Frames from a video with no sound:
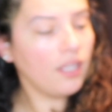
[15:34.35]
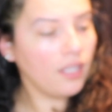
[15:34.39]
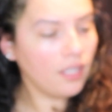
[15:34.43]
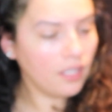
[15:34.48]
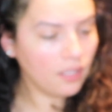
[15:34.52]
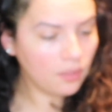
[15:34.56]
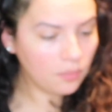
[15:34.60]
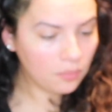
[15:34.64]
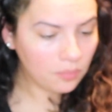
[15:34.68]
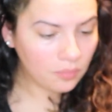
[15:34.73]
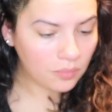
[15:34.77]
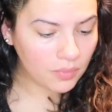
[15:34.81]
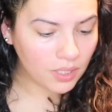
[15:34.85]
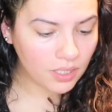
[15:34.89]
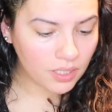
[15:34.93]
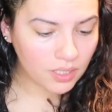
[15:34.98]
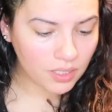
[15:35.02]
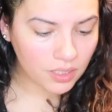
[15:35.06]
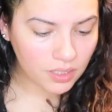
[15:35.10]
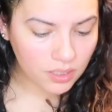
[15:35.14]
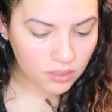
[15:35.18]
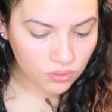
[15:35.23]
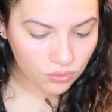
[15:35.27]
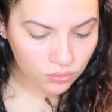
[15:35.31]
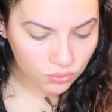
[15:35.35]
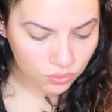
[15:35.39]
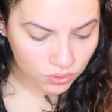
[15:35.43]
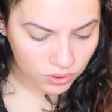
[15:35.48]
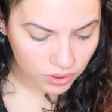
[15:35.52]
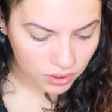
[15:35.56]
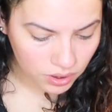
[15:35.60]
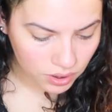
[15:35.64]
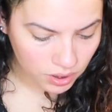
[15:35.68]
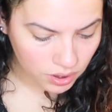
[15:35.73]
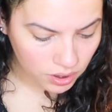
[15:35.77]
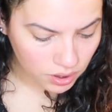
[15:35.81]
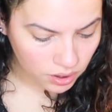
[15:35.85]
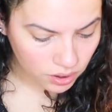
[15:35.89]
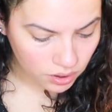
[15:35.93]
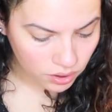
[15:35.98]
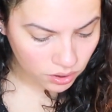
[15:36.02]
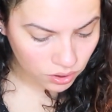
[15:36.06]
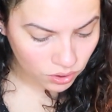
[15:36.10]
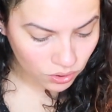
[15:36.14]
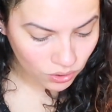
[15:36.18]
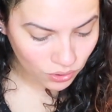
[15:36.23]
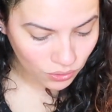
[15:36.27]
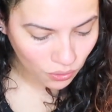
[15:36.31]
oh my
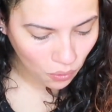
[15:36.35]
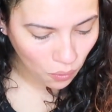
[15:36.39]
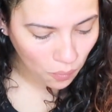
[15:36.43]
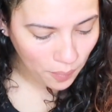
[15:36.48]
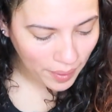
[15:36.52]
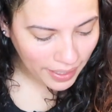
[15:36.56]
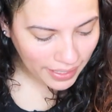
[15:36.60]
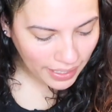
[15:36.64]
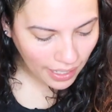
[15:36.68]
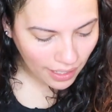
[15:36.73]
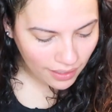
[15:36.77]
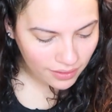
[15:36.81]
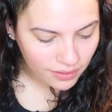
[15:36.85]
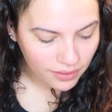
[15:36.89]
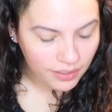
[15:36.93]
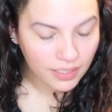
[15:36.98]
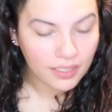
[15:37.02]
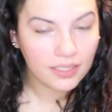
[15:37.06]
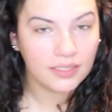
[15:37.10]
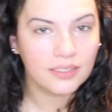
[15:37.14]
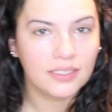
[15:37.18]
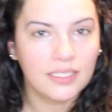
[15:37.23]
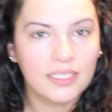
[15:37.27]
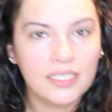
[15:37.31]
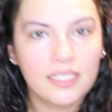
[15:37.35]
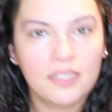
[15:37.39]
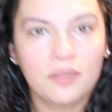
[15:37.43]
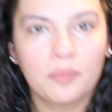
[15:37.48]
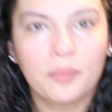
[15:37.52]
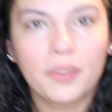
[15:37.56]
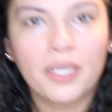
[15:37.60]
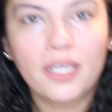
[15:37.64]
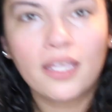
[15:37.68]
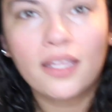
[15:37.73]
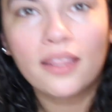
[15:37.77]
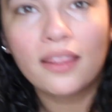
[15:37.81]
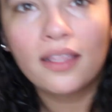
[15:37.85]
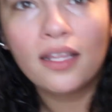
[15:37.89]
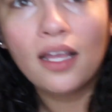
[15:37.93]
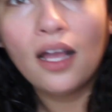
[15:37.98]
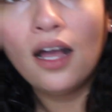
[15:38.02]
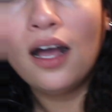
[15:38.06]
goodness oh my god look at elizabeth